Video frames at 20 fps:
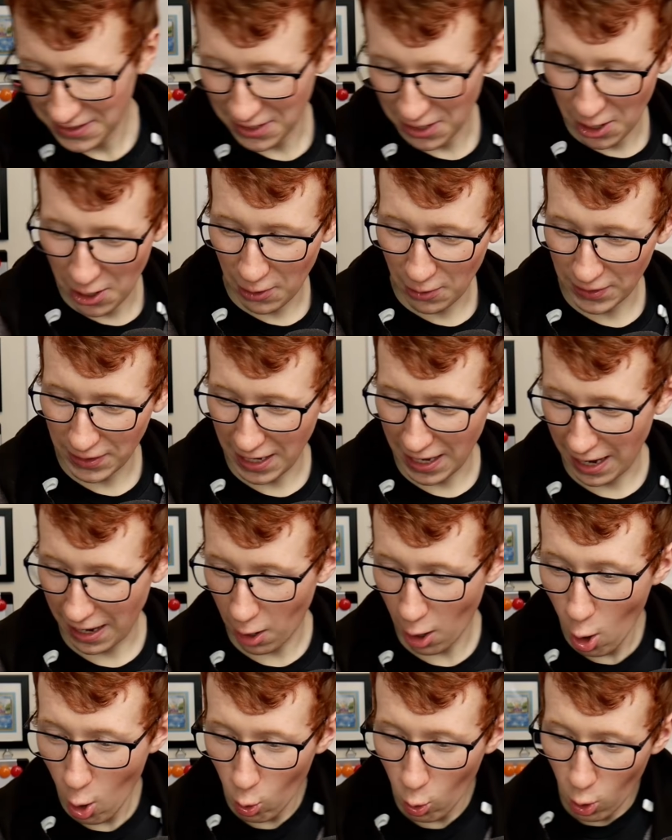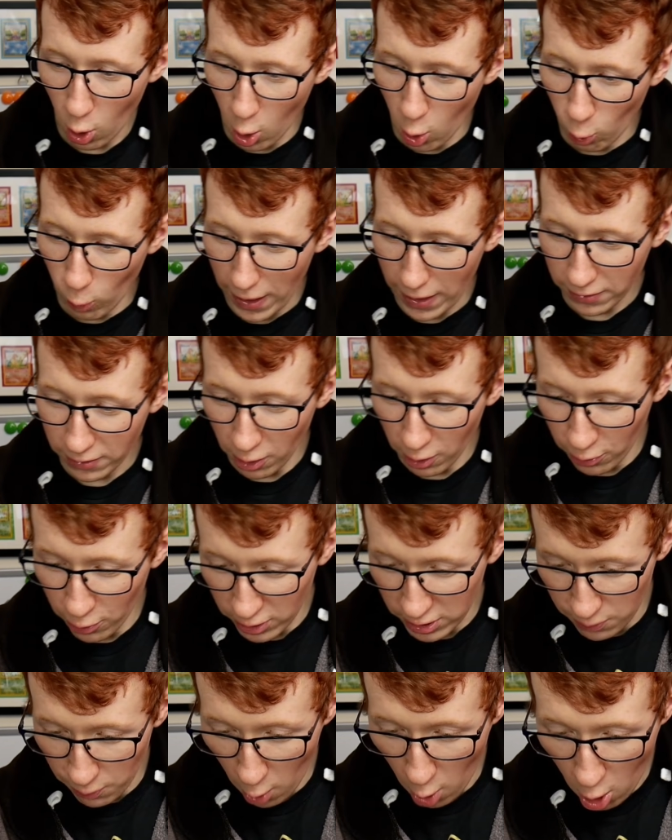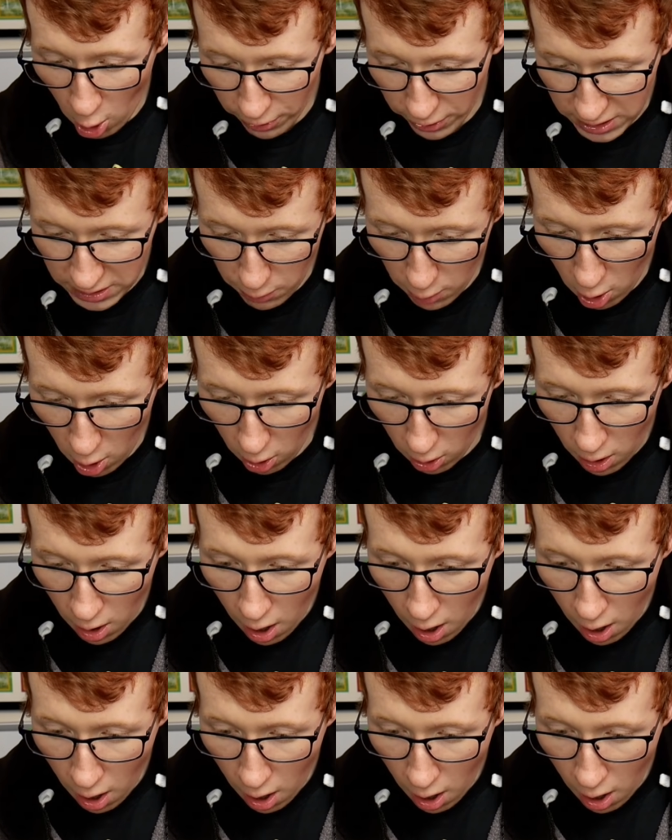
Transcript: So, yeah. Oh, oh, wait. No, there's more. There's more.